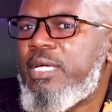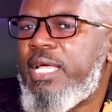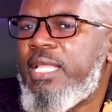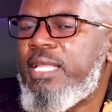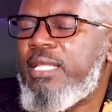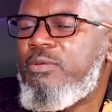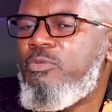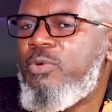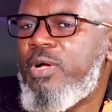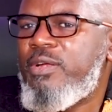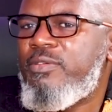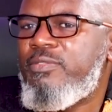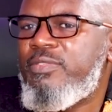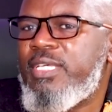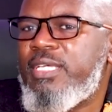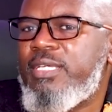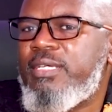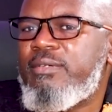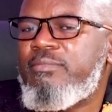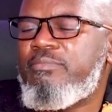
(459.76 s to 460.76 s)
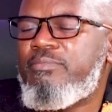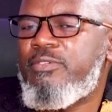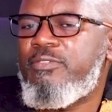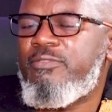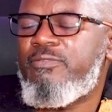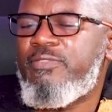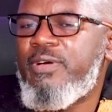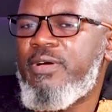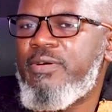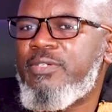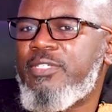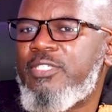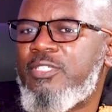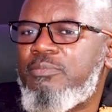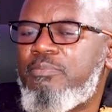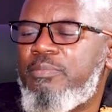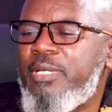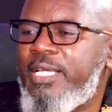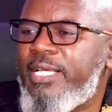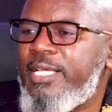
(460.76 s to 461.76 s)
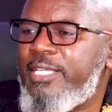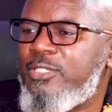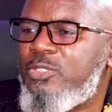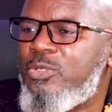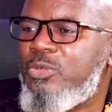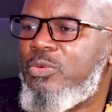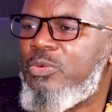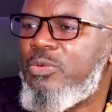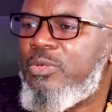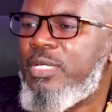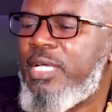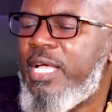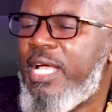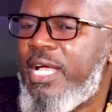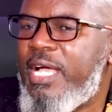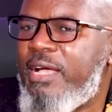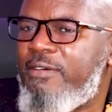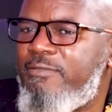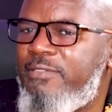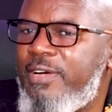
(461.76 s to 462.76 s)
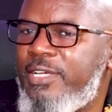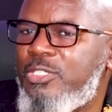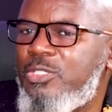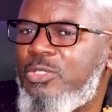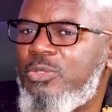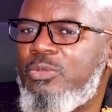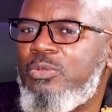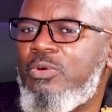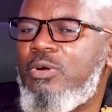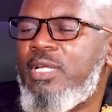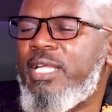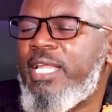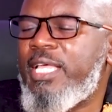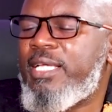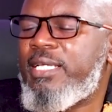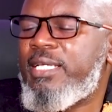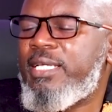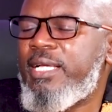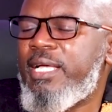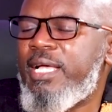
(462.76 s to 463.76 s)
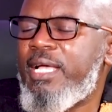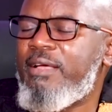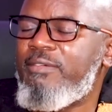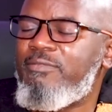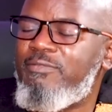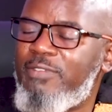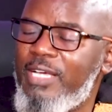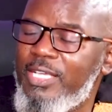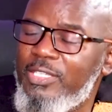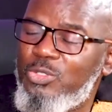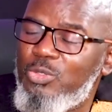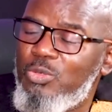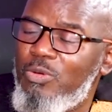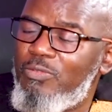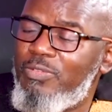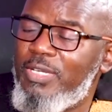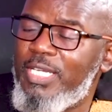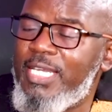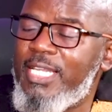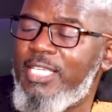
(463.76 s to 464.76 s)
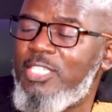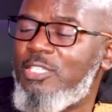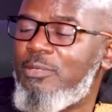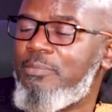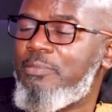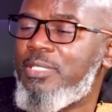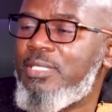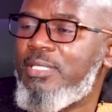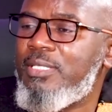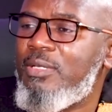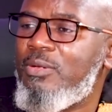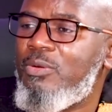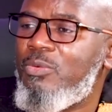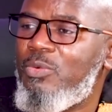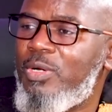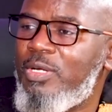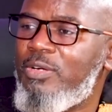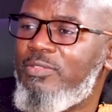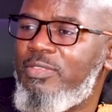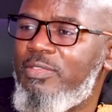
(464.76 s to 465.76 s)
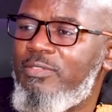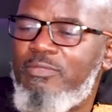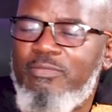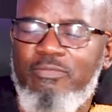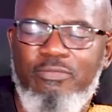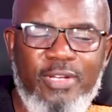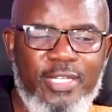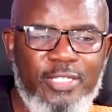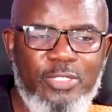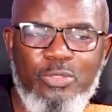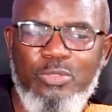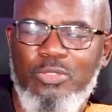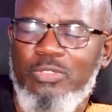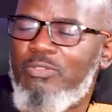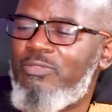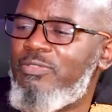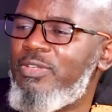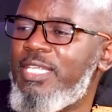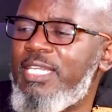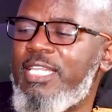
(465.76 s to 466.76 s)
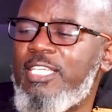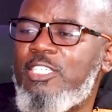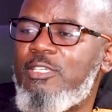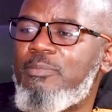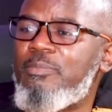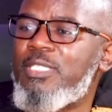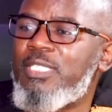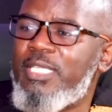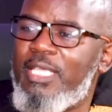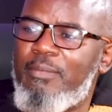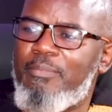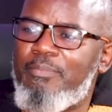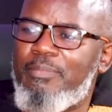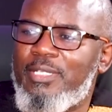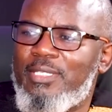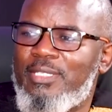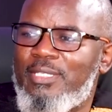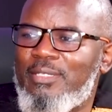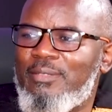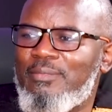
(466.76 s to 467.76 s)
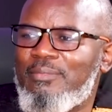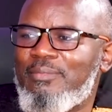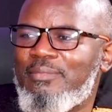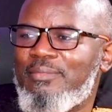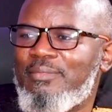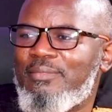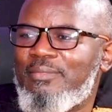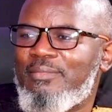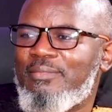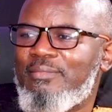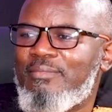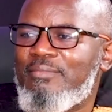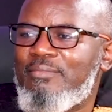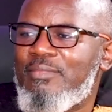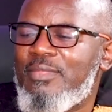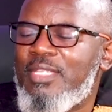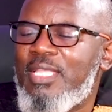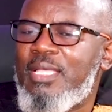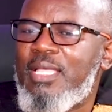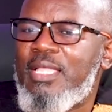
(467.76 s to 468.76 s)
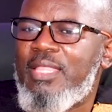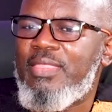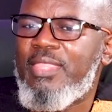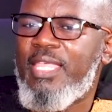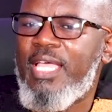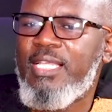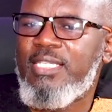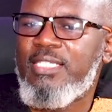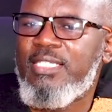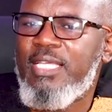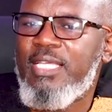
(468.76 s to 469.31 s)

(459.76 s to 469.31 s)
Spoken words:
one of the profound speakers to a virtue, like a virtue of leadership, one of the virtues of leadership is empathy. That